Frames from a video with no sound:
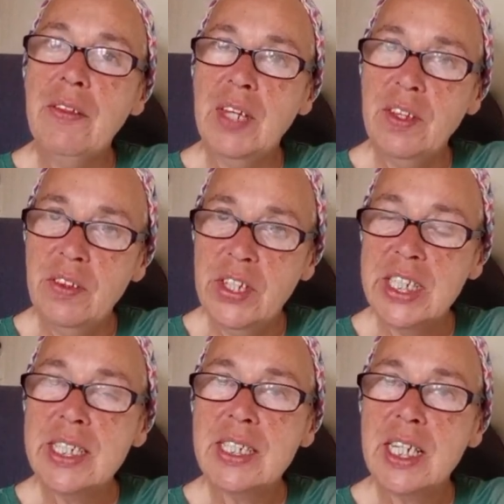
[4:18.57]
And then
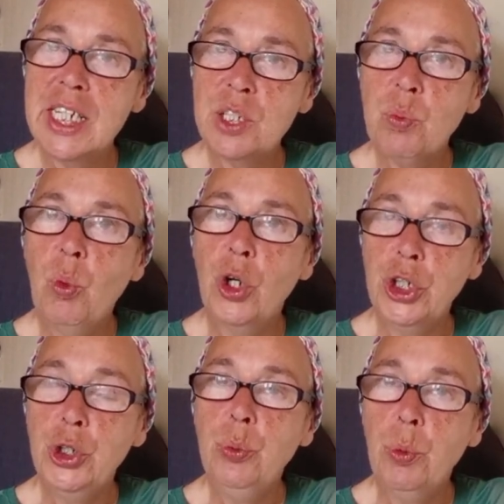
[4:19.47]
this is
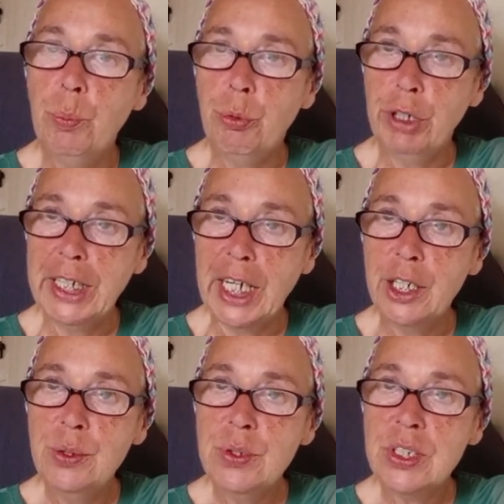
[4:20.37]
what you will bring
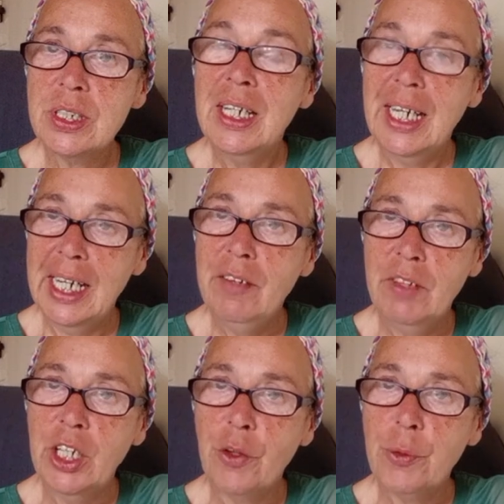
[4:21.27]
out
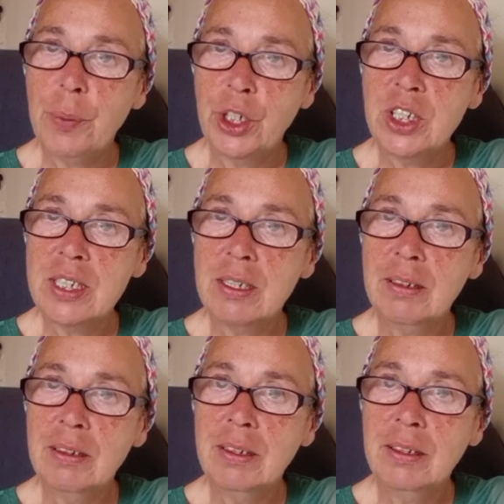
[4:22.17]
in the other
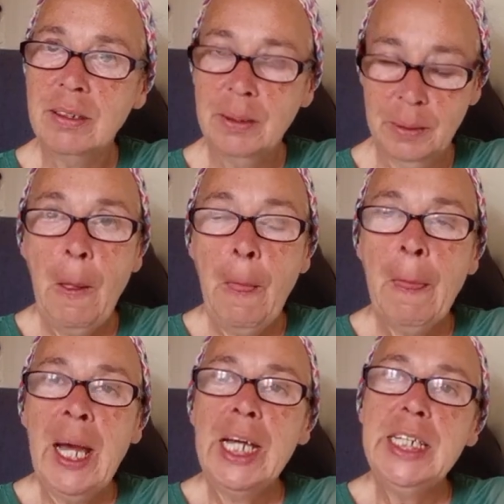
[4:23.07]
person.
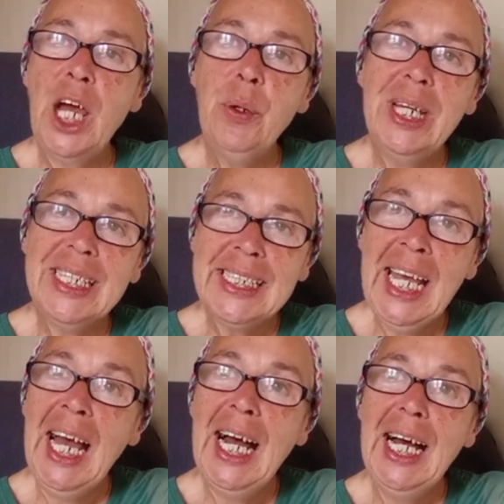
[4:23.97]
Now, it
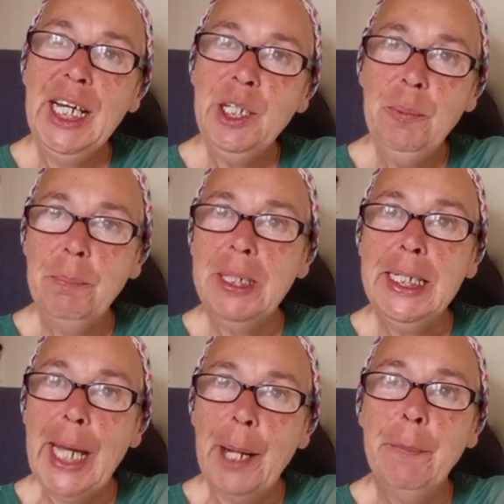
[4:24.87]
can
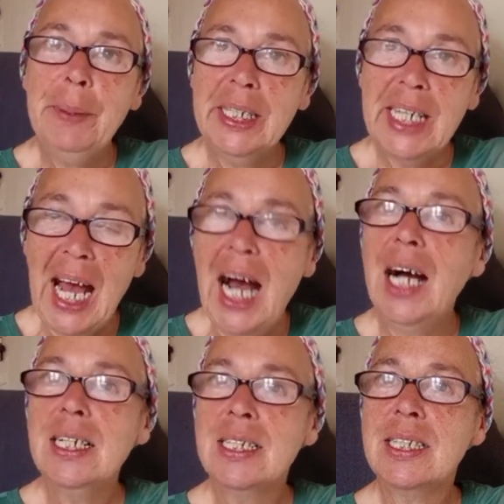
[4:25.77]
be a big
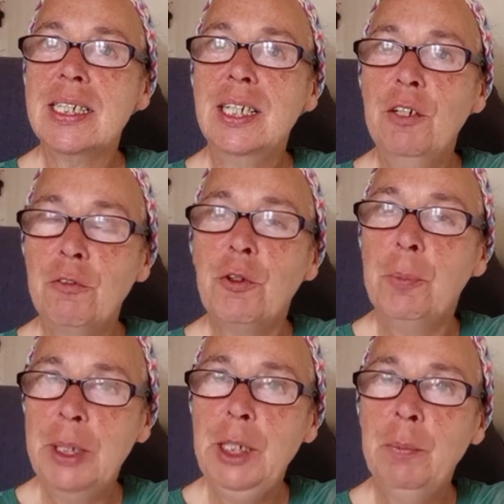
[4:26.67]
ask for
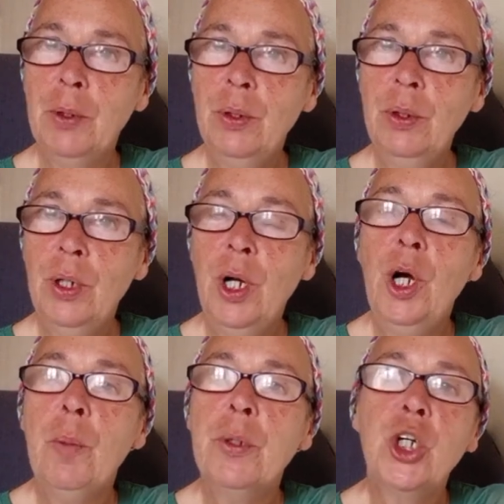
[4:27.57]
people
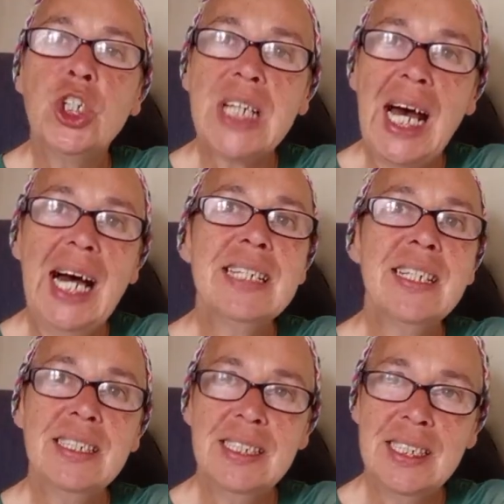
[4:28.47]
because, as
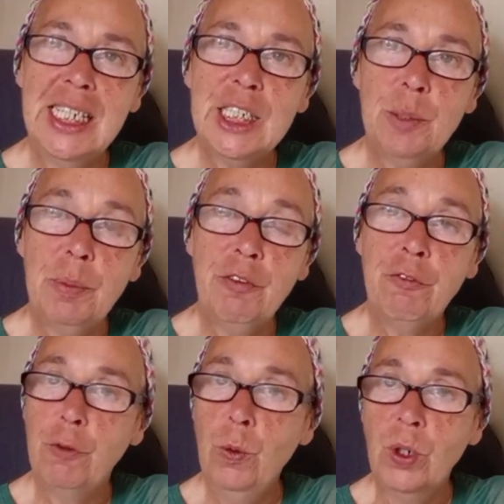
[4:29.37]
I stated
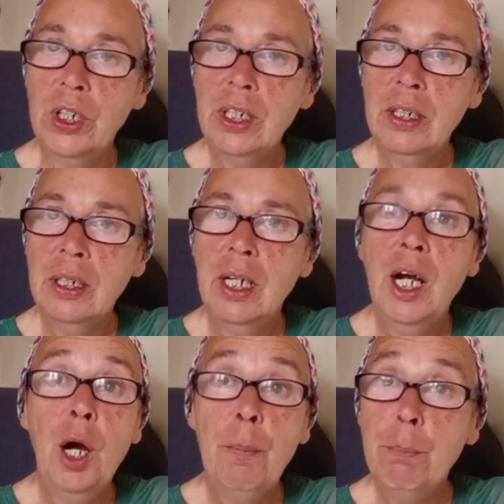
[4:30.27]
before,
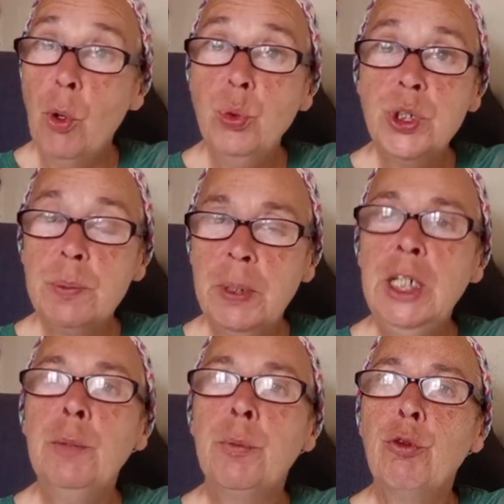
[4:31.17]
most
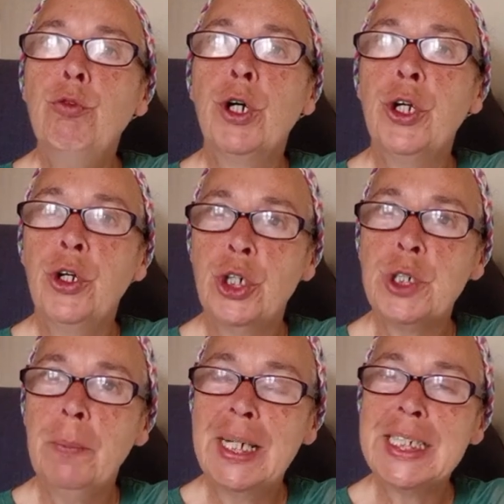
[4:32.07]
people run on
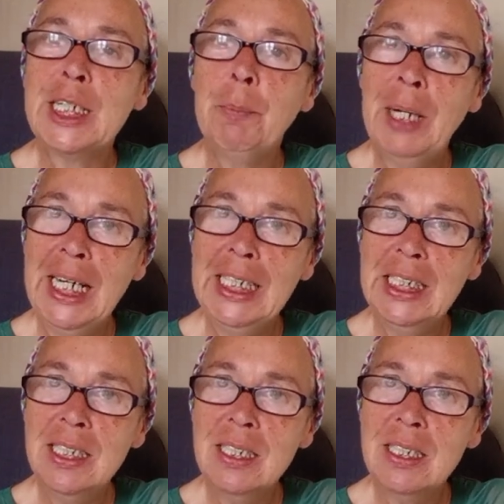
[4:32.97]
automatic
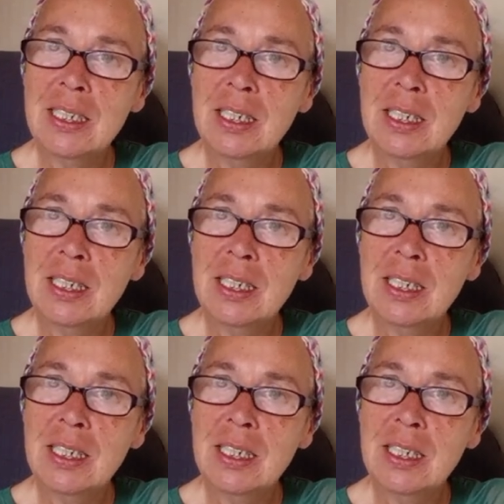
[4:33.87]
pilot.